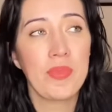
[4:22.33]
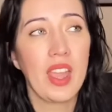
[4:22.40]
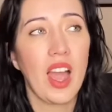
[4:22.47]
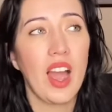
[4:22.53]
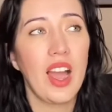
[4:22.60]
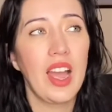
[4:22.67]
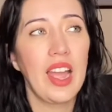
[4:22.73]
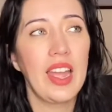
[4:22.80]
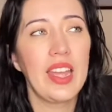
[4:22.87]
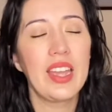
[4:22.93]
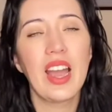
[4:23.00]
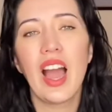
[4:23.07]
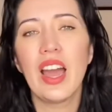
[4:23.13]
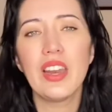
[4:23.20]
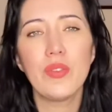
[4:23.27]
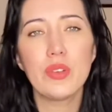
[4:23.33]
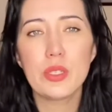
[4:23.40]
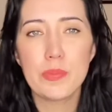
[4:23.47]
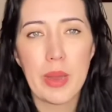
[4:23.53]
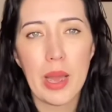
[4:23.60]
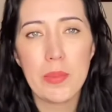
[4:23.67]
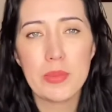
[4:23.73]
I kind of was
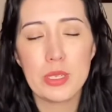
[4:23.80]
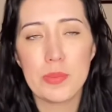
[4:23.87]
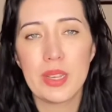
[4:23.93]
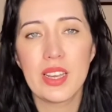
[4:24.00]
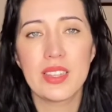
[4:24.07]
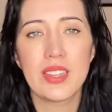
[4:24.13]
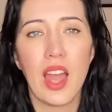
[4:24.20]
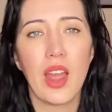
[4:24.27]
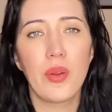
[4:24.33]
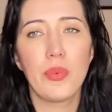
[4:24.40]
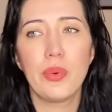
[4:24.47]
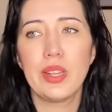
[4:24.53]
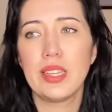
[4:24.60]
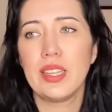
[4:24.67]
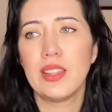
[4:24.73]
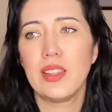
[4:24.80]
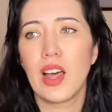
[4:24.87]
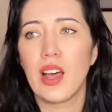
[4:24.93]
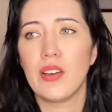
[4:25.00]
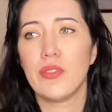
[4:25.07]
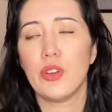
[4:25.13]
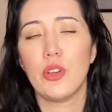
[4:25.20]
bummed because I really
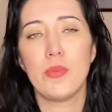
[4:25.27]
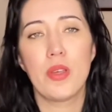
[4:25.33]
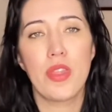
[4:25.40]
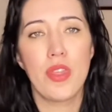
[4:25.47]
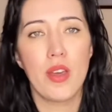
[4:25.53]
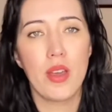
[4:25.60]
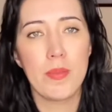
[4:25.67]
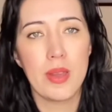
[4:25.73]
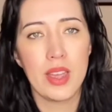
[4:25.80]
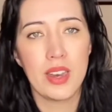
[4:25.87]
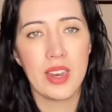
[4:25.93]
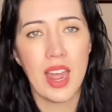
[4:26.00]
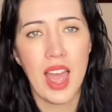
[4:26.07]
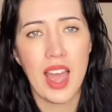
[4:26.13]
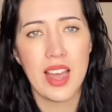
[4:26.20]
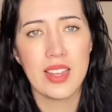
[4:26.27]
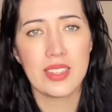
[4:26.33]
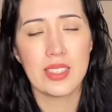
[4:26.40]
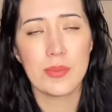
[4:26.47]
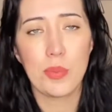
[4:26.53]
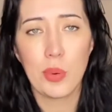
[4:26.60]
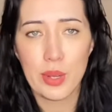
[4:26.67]
love Uma Thurman
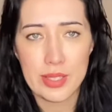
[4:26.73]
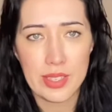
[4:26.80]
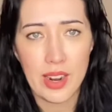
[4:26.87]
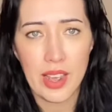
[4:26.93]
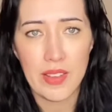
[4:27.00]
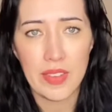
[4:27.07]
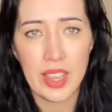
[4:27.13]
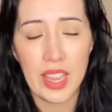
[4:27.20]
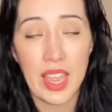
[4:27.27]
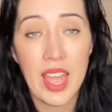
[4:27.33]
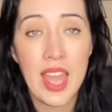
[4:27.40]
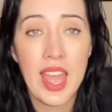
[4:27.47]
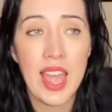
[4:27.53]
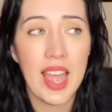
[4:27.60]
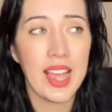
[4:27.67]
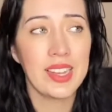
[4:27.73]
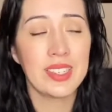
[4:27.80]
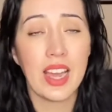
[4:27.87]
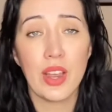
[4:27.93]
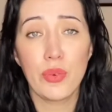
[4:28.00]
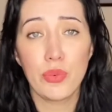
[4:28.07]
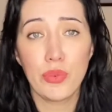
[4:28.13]
as Poison Ivy and
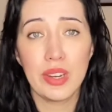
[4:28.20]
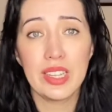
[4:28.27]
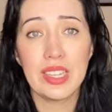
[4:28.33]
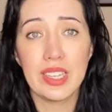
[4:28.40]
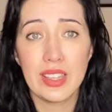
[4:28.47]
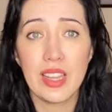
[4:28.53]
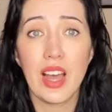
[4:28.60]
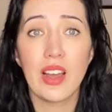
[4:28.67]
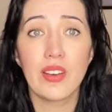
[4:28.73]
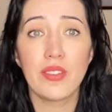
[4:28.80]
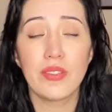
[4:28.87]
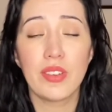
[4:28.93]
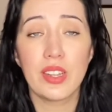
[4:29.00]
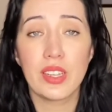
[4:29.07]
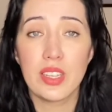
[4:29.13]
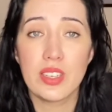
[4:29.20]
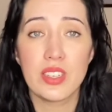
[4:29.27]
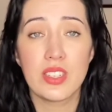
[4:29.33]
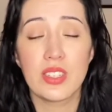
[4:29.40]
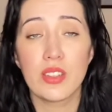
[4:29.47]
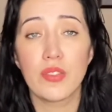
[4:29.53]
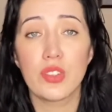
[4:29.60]
I really love Alicia
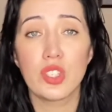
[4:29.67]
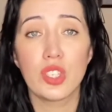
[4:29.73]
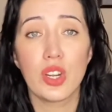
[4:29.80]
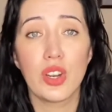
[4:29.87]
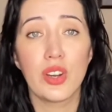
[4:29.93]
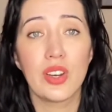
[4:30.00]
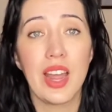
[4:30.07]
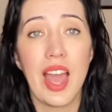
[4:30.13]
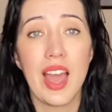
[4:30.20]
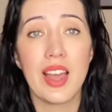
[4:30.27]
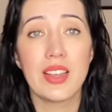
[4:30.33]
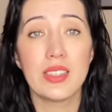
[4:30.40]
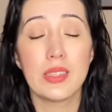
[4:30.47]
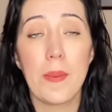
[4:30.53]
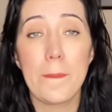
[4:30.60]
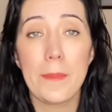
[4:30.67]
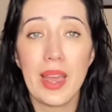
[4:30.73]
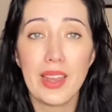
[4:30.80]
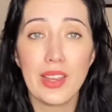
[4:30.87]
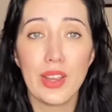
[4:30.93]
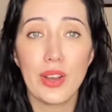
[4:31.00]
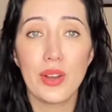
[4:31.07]
Silverstone as
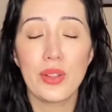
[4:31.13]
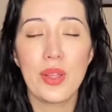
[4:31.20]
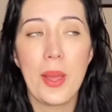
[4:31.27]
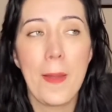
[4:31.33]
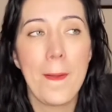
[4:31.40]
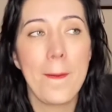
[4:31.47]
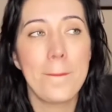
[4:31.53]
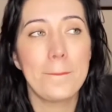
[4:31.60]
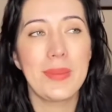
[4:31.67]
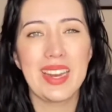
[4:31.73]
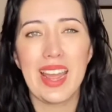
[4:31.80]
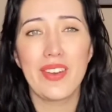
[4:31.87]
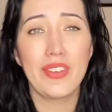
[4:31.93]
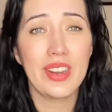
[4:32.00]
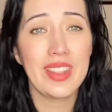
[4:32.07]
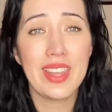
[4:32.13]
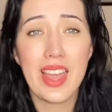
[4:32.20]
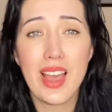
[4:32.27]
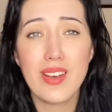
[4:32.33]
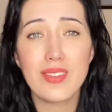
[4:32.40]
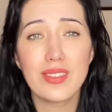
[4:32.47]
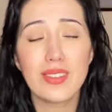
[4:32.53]
Batgirl, but everything
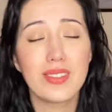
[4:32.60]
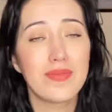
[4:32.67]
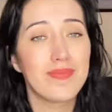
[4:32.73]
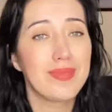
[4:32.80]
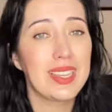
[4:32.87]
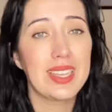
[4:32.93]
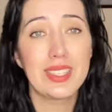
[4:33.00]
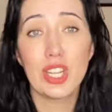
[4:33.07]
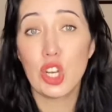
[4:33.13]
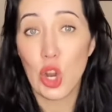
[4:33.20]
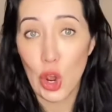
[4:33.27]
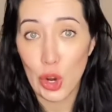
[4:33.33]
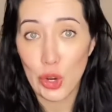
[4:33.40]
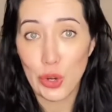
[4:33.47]
else is a no.